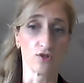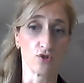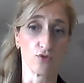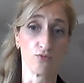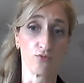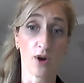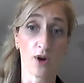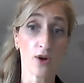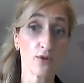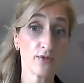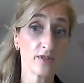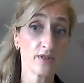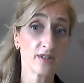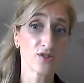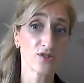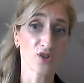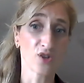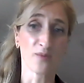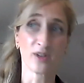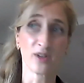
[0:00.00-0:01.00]
grown
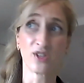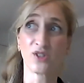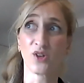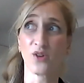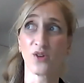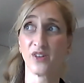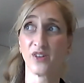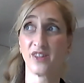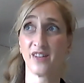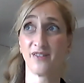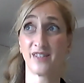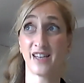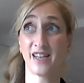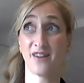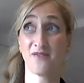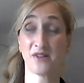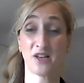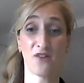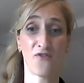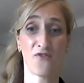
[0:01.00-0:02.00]
so much so that there's
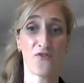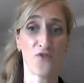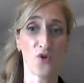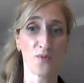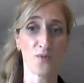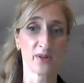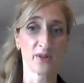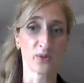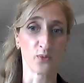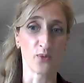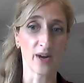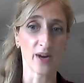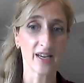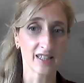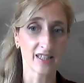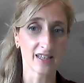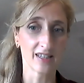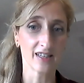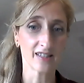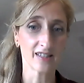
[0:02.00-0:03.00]
currently a 4-month
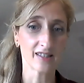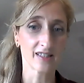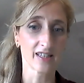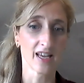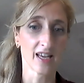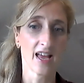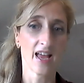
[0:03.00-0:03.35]
waiting list,